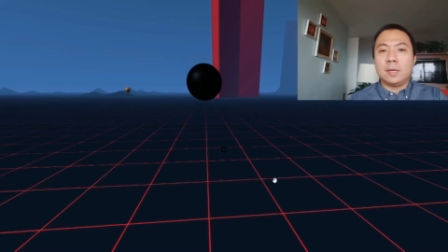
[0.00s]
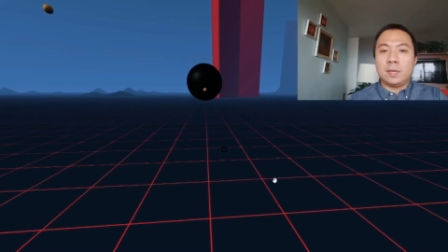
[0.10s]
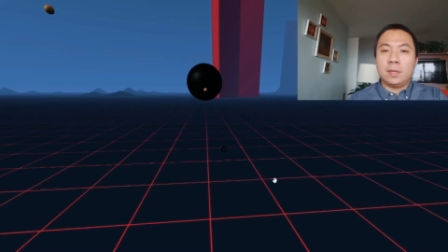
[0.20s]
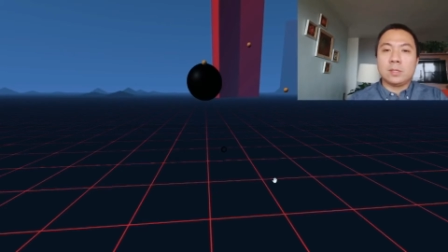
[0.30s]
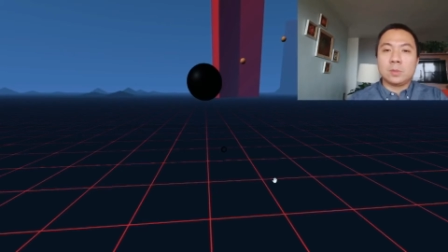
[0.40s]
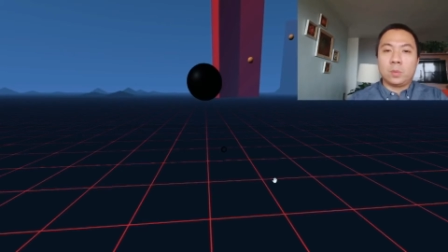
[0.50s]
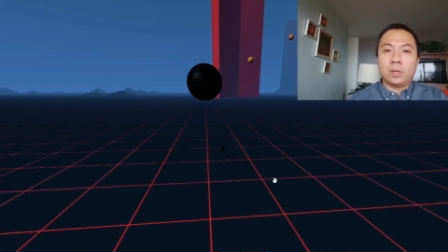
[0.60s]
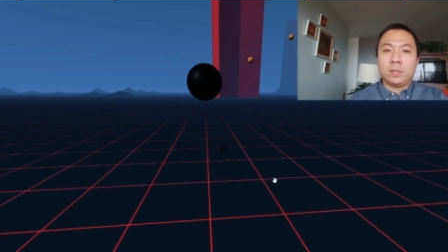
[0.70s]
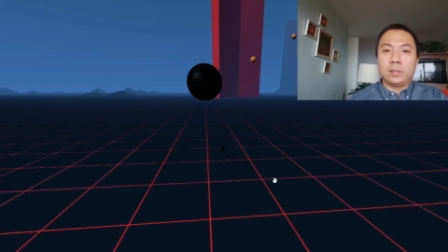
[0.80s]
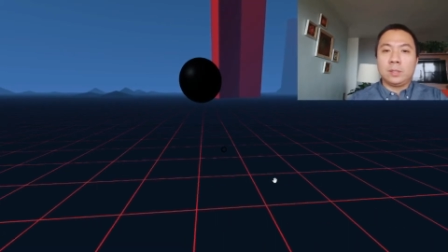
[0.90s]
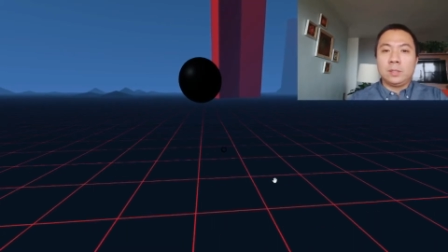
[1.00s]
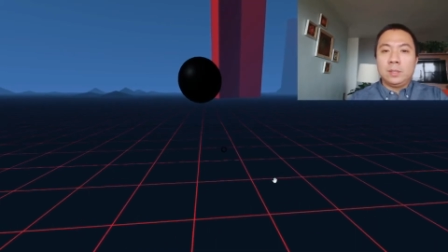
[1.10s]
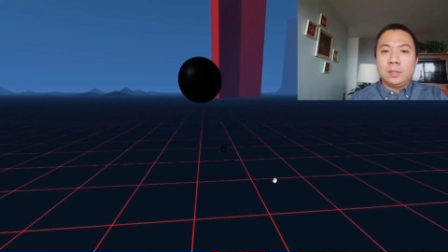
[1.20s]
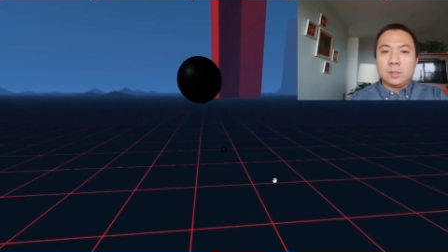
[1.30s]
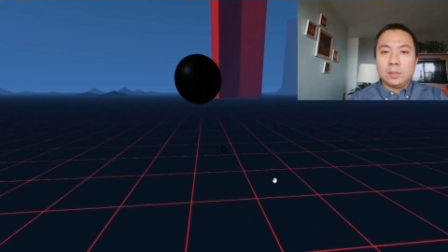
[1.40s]
this world.
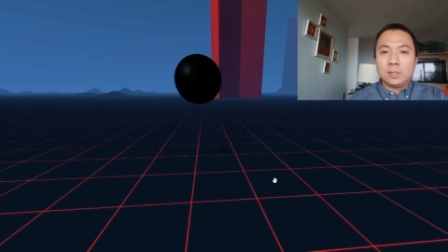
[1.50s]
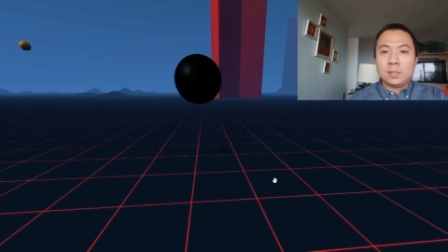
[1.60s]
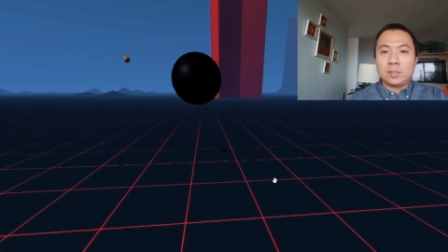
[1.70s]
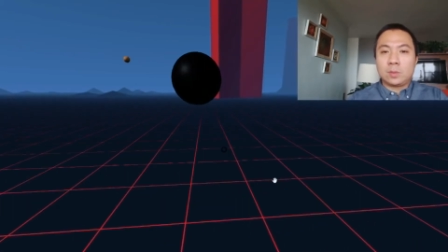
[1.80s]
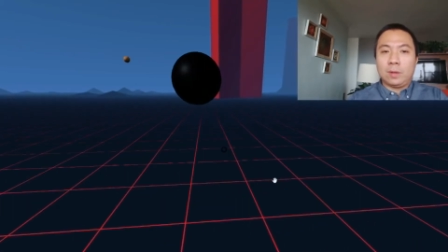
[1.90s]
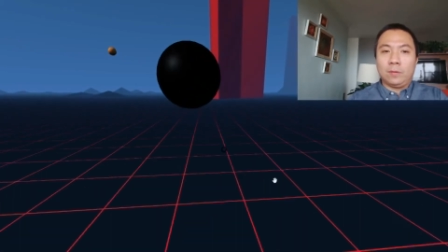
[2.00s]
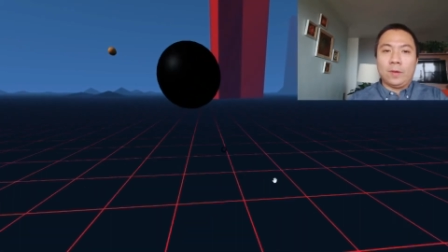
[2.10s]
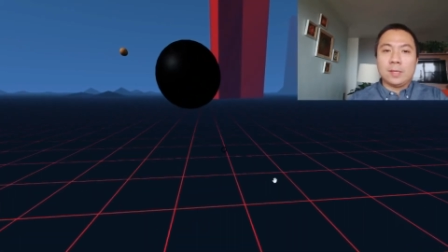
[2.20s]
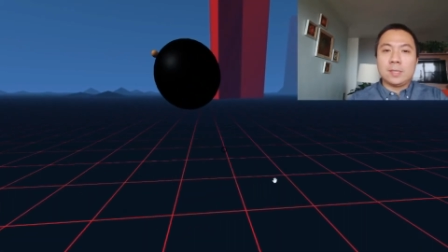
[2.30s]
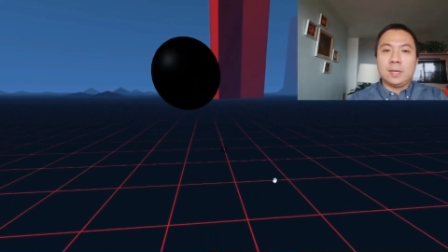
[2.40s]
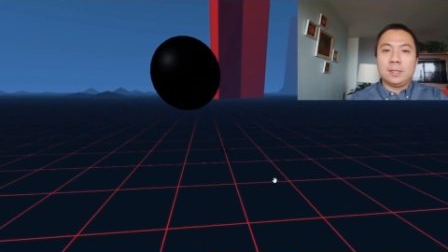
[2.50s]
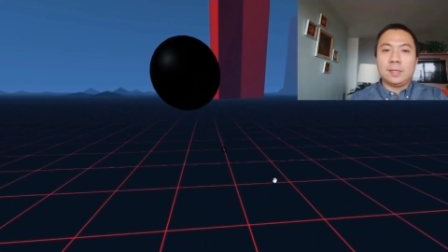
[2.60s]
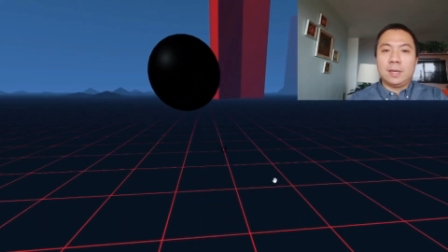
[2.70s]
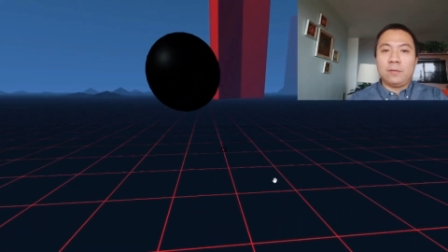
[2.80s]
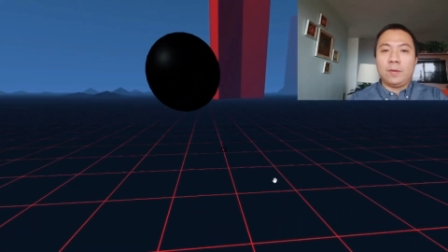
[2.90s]
So it's quite
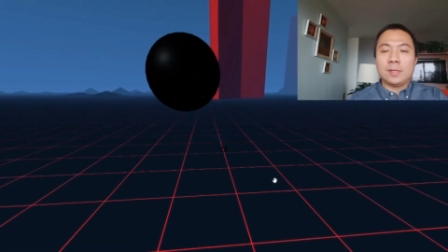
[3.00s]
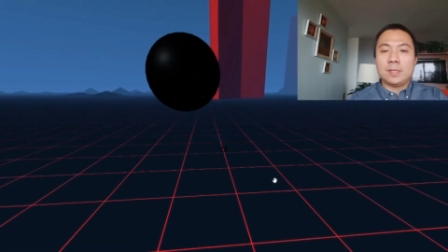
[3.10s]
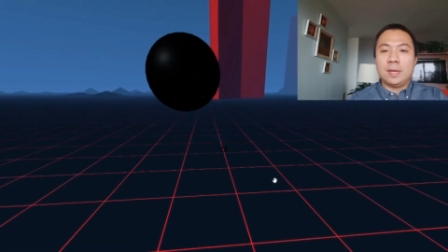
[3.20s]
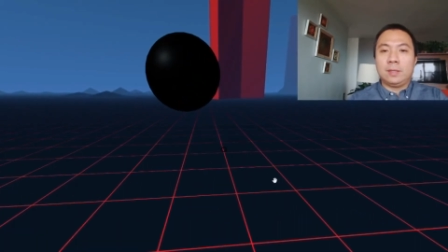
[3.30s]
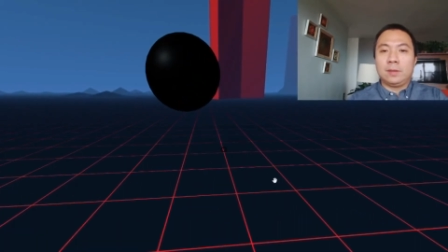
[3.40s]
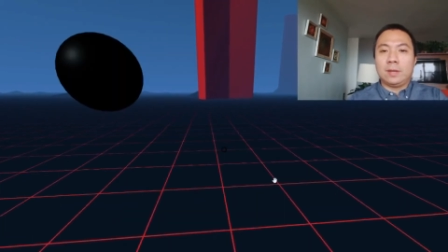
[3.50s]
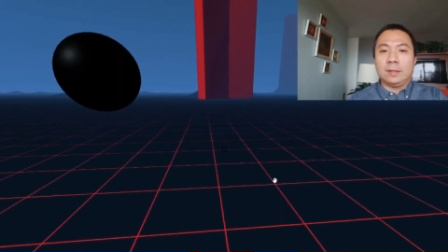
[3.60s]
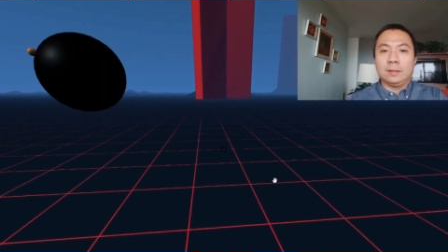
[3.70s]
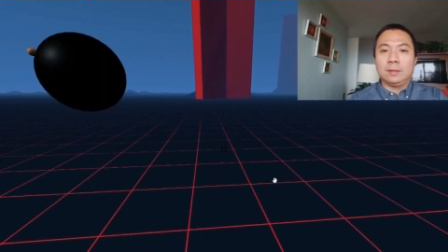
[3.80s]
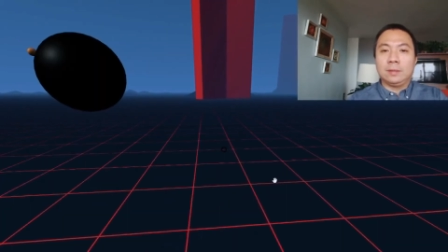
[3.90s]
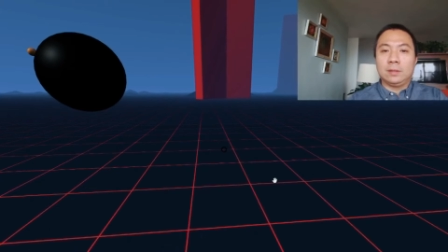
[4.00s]
fascinating, right?